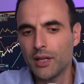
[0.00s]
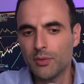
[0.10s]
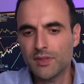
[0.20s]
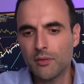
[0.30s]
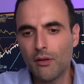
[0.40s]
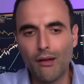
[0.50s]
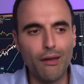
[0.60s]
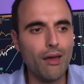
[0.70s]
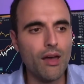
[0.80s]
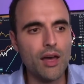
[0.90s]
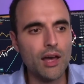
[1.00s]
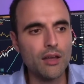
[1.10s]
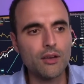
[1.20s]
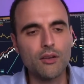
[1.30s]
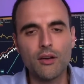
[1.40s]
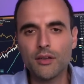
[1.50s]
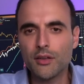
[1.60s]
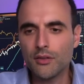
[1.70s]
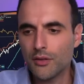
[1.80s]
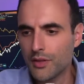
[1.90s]
when somebody, oh yeah, you know,
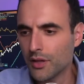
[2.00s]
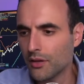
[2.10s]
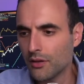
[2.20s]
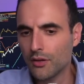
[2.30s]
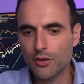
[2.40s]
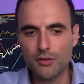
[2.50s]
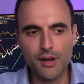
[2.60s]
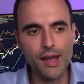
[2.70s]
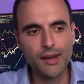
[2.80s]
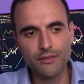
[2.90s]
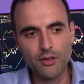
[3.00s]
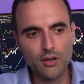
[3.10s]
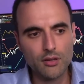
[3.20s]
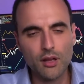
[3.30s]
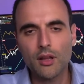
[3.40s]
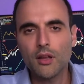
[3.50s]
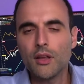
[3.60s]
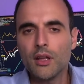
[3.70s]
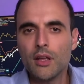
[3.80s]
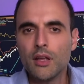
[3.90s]
you, you think you're creative, you know the
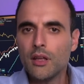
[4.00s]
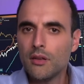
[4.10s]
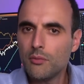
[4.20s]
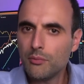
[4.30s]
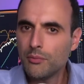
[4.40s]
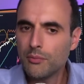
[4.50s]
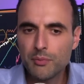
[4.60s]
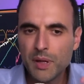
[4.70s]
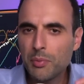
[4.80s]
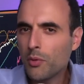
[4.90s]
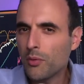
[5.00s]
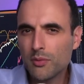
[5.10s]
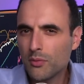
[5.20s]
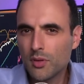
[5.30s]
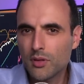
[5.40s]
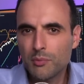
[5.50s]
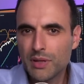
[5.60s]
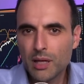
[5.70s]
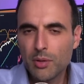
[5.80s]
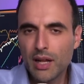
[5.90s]
people will, will
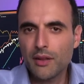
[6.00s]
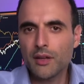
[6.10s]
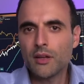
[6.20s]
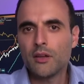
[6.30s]
complain about anything.